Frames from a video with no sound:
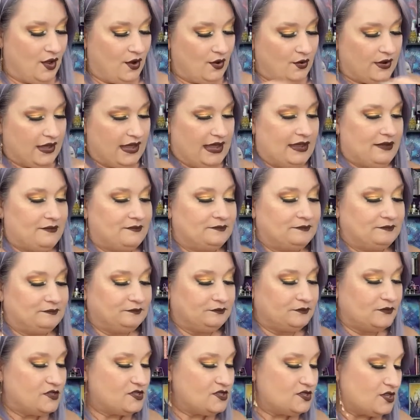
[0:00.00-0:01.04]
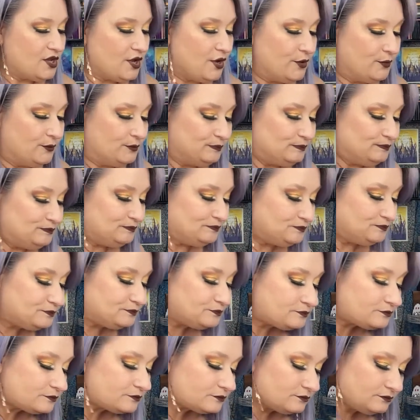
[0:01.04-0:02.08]
Okay, so
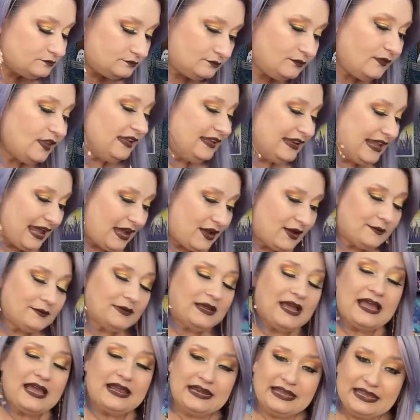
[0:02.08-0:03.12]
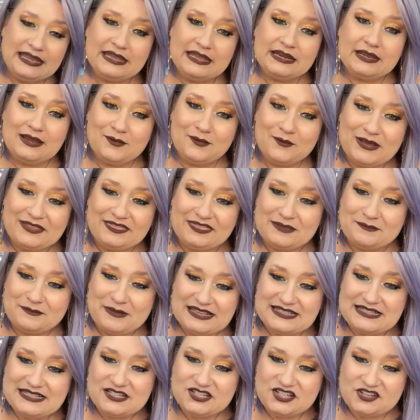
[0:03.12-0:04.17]
now I'm kind of getting what the
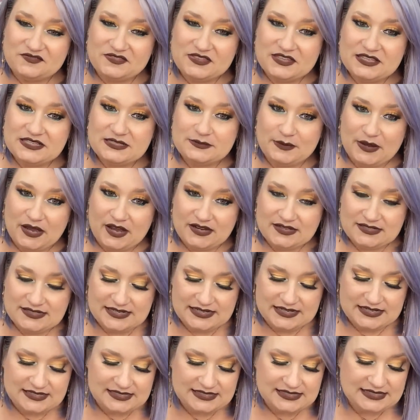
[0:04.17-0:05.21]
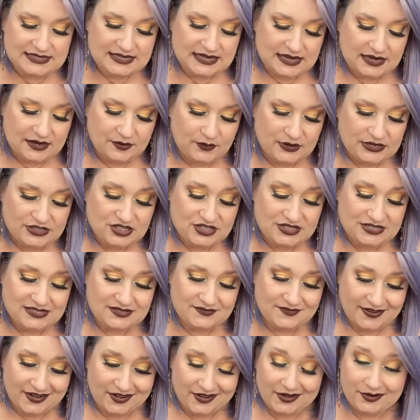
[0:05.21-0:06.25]
message of this box is, which
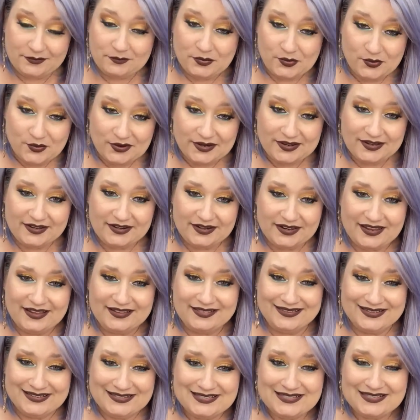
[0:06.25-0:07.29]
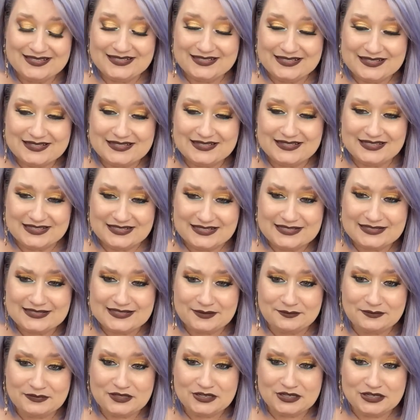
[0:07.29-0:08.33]
is very important. And this is
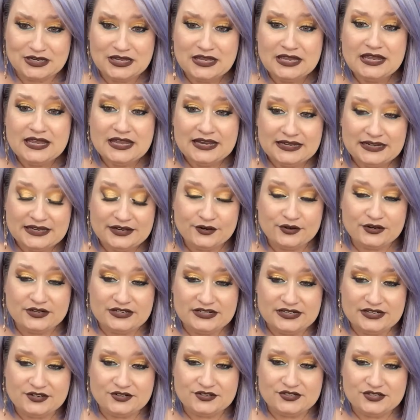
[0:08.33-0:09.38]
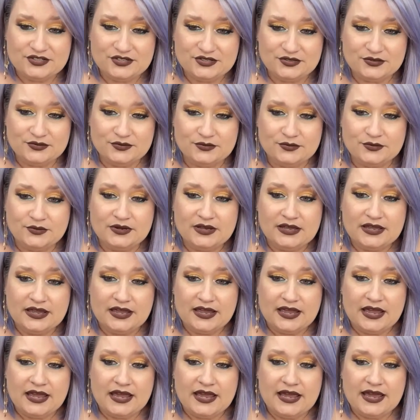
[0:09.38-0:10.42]
something near and dear to
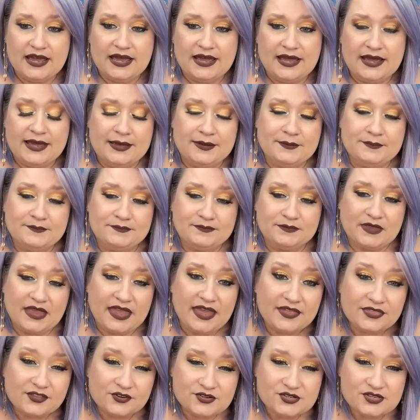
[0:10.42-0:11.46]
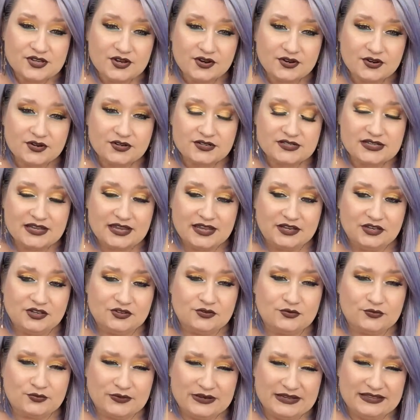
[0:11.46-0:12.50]
Heather's heart. And
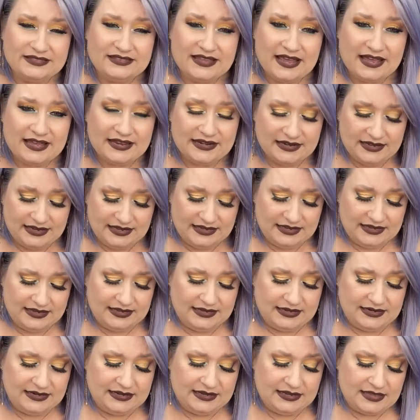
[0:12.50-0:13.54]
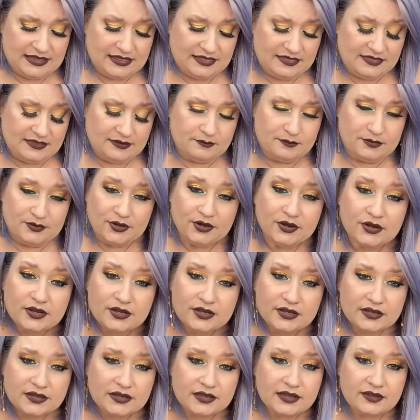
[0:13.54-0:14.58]
you'll read that in the book,
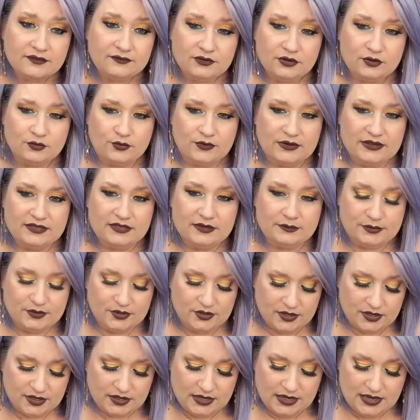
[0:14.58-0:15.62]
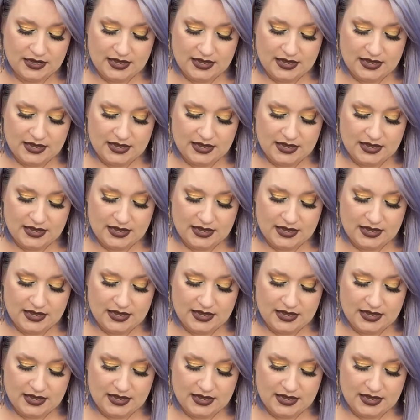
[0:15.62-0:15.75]
if you read the book.